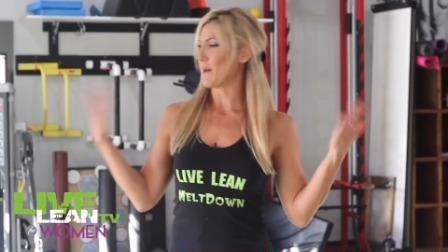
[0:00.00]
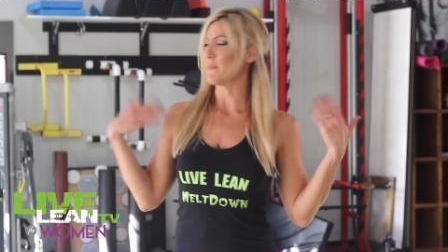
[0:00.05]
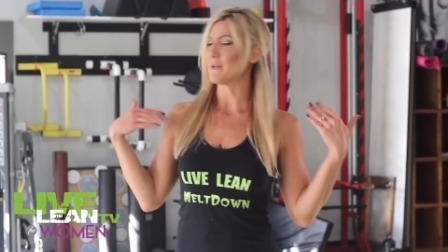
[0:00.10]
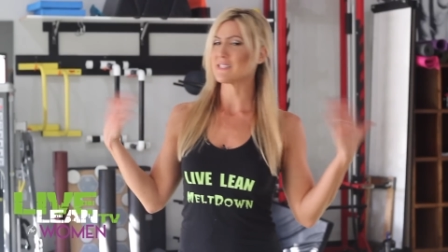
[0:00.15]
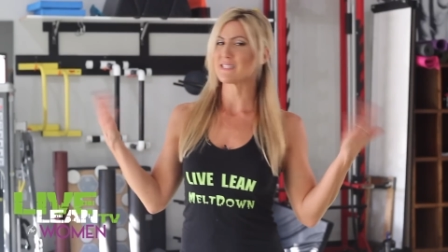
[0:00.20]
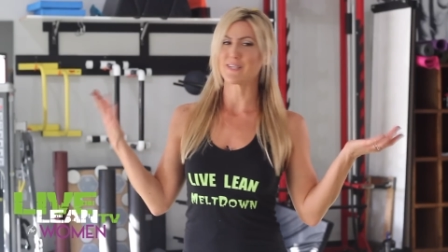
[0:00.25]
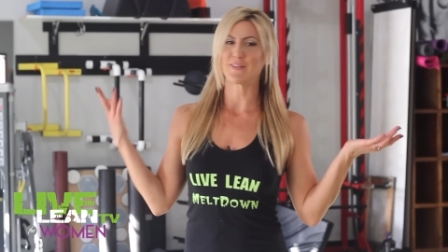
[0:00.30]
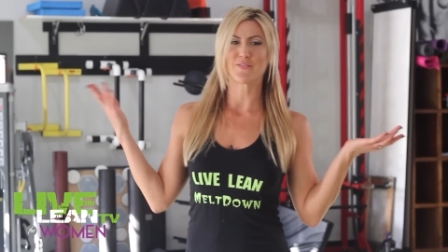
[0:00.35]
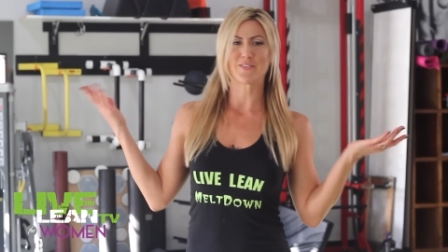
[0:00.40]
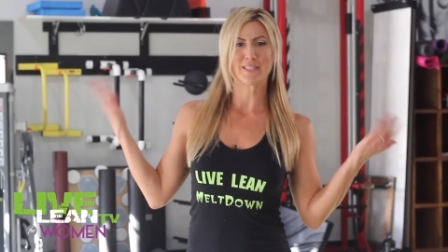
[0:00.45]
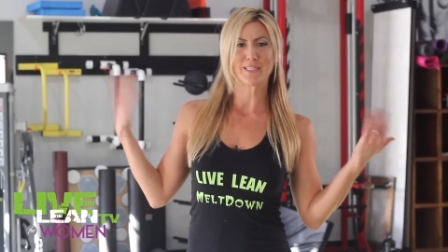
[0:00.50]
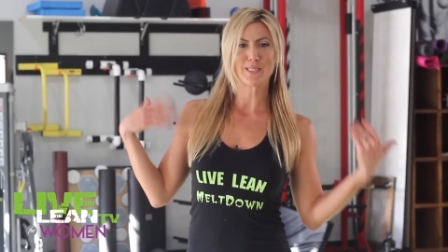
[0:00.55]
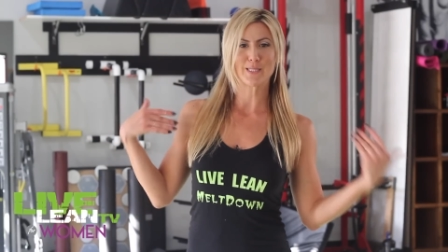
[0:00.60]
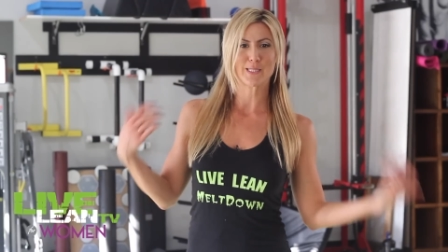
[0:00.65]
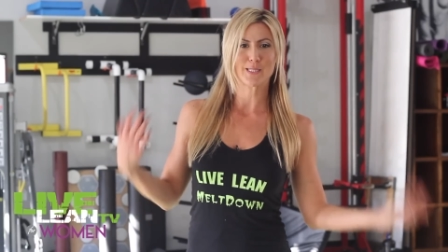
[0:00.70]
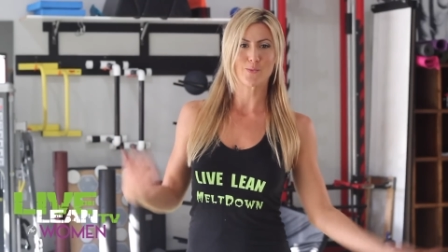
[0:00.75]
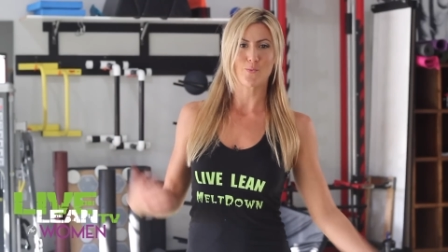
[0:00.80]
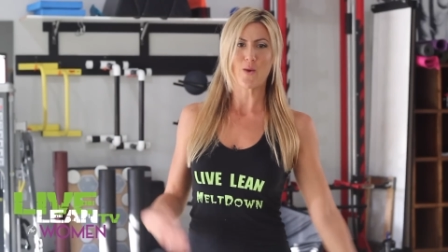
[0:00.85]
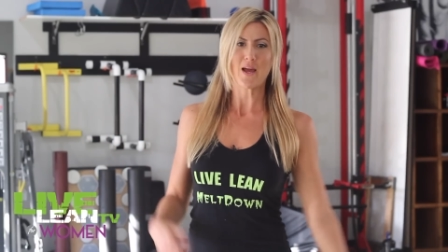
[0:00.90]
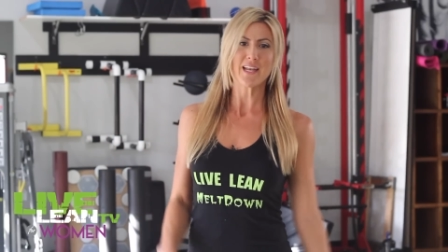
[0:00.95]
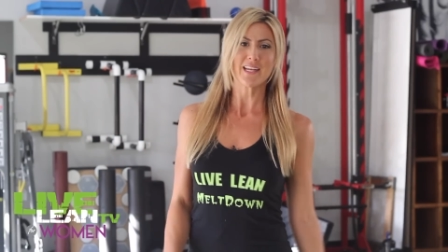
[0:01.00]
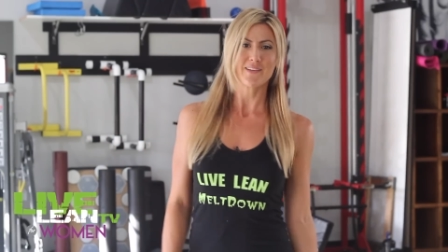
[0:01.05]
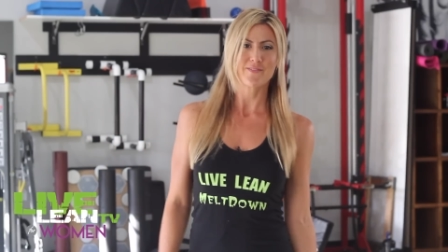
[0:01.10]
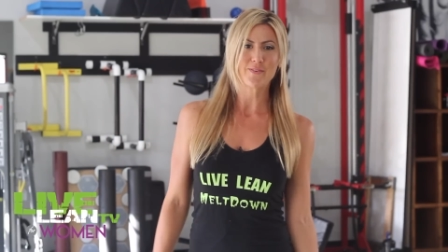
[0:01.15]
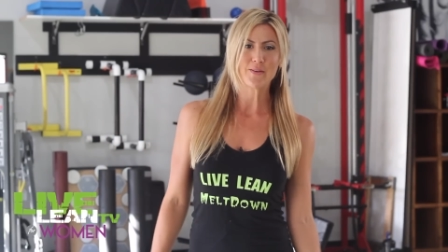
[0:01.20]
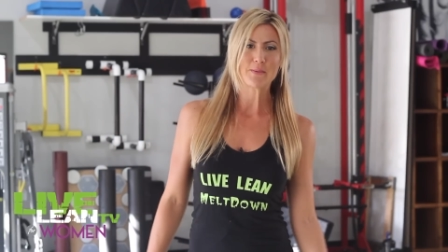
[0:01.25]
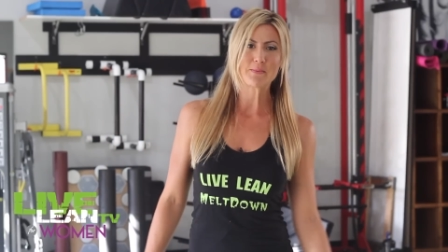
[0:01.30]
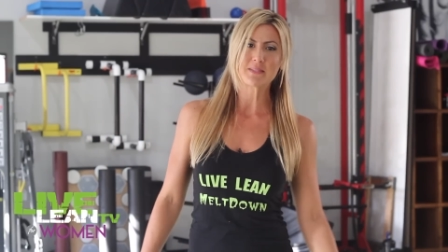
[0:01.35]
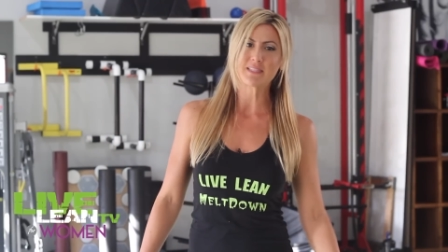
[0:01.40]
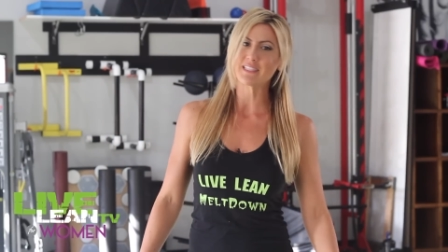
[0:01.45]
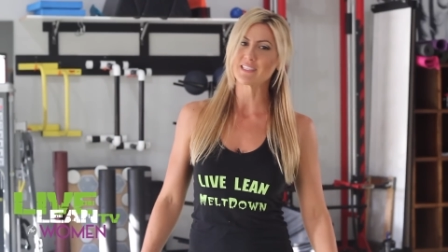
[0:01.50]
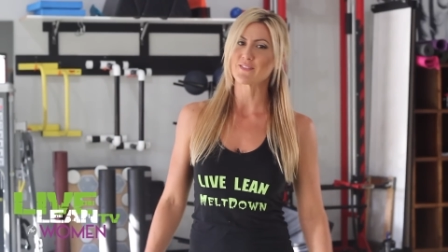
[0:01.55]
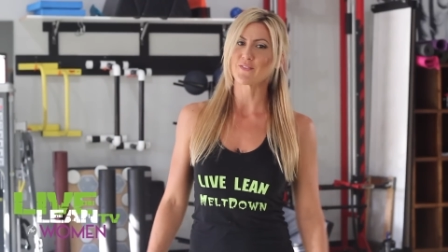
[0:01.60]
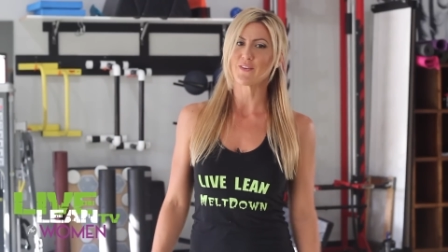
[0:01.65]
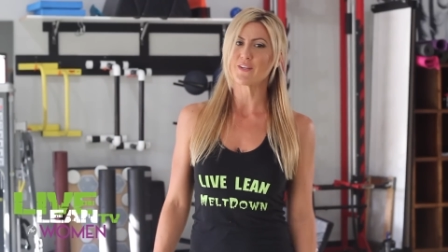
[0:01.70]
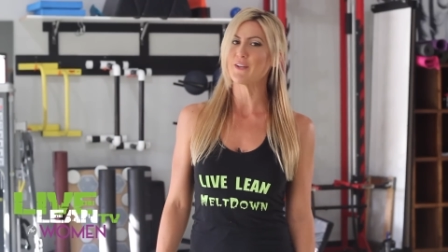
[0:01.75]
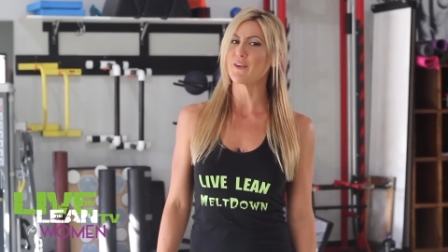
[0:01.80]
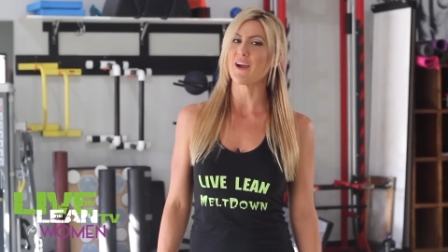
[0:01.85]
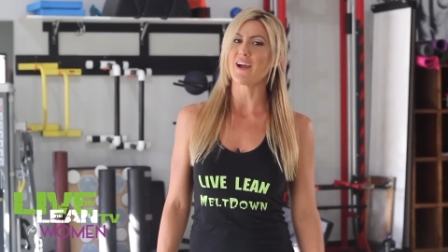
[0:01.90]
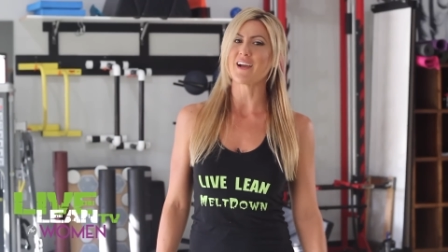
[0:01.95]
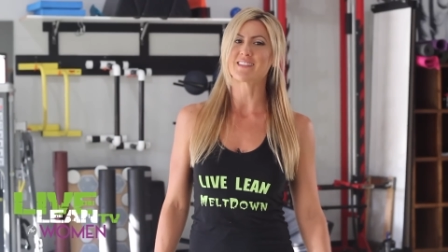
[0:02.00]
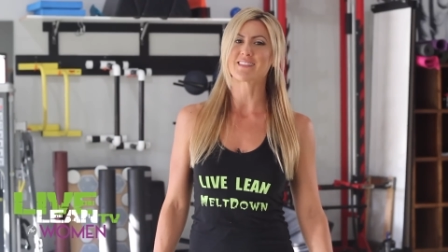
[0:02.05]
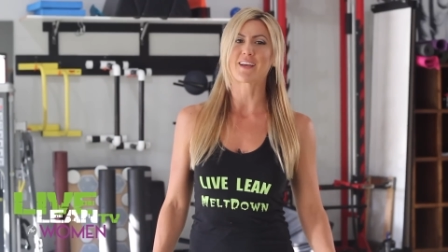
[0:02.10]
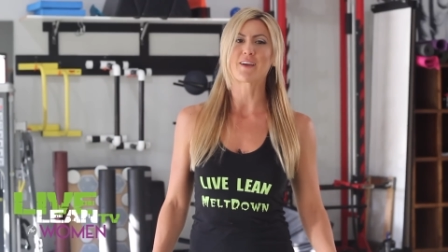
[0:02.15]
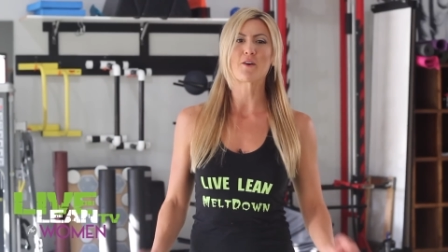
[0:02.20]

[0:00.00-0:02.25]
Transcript: Myself a little sweaty filming this for you guys.